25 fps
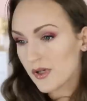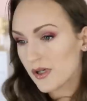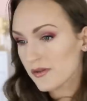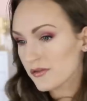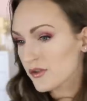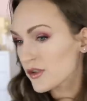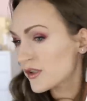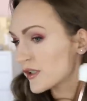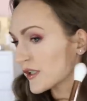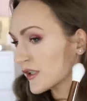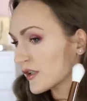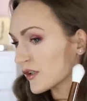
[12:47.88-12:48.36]

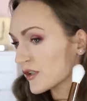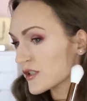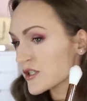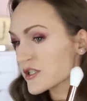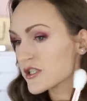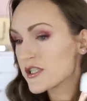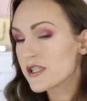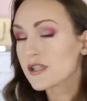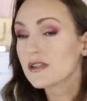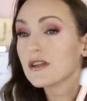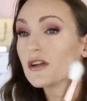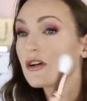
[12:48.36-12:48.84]
I've already got a
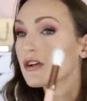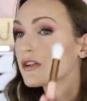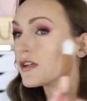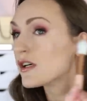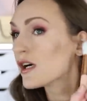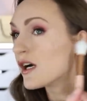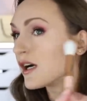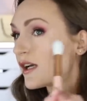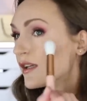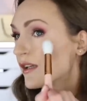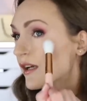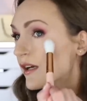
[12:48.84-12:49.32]
shitload
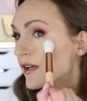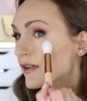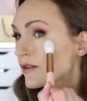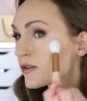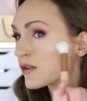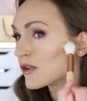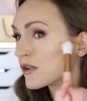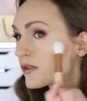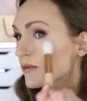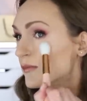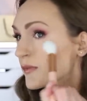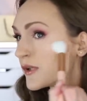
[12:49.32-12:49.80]
of
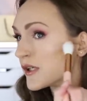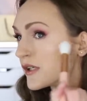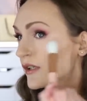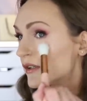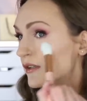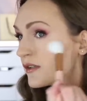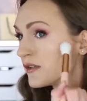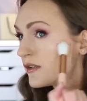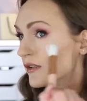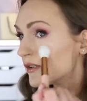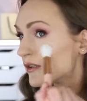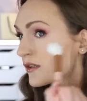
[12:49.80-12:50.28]
highlighter on, but
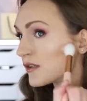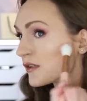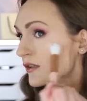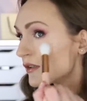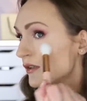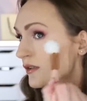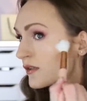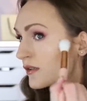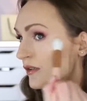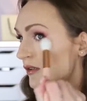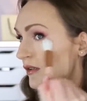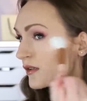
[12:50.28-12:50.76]
you know,
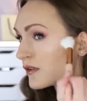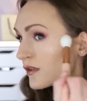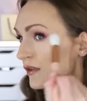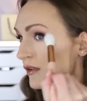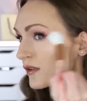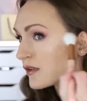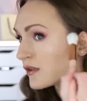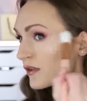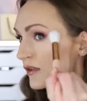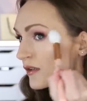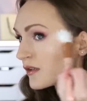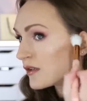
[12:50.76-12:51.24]

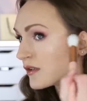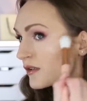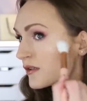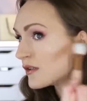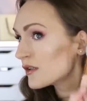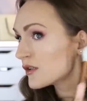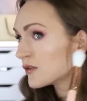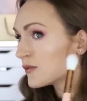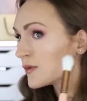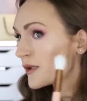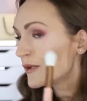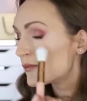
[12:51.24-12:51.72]
a
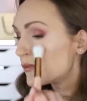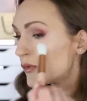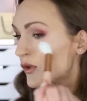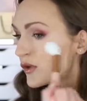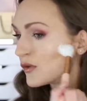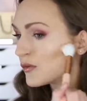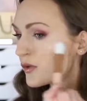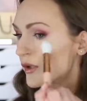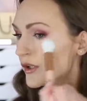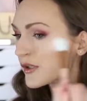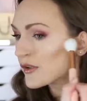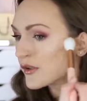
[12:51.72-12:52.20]
little bit
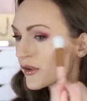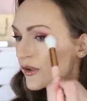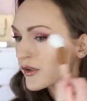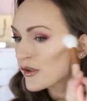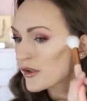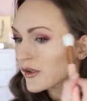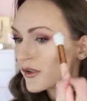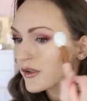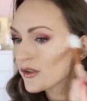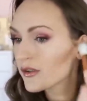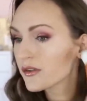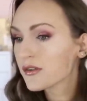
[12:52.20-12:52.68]
more won't
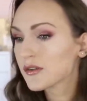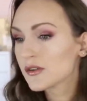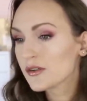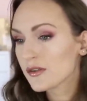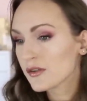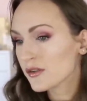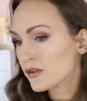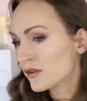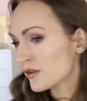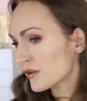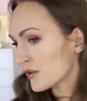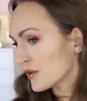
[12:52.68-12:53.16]
hurt.
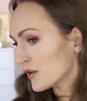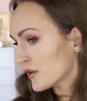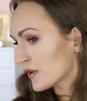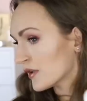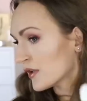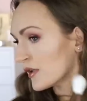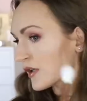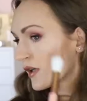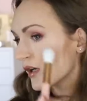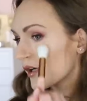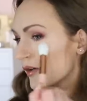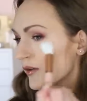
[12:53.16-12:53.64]

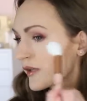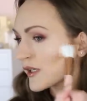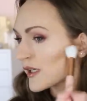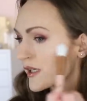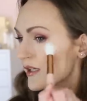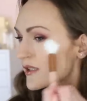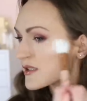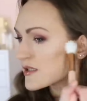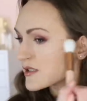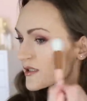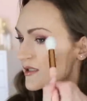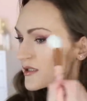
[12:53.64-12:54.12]
Oh
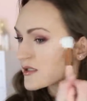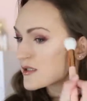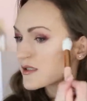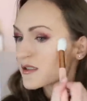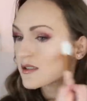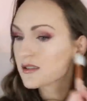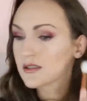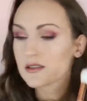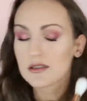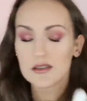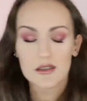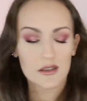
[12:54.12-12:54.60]
yes.
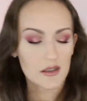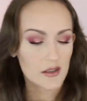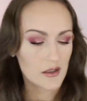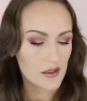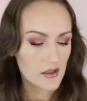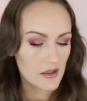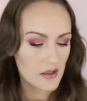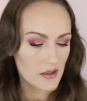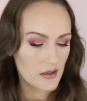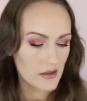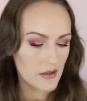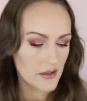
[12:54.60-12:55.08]

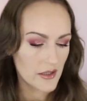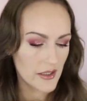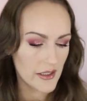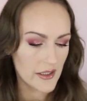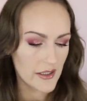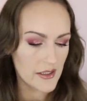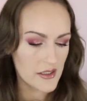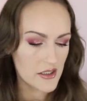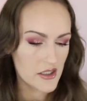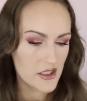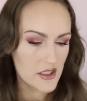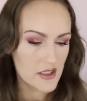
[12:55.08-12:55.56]

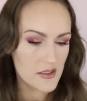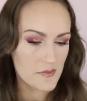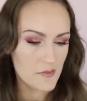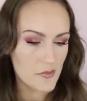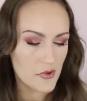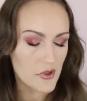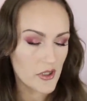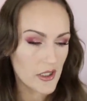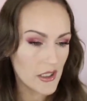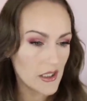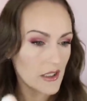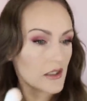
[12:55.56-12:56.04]
Okay, she's
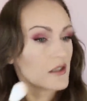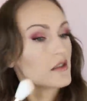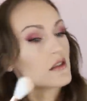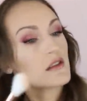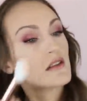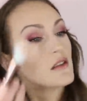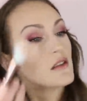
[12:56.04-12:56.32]
pretty.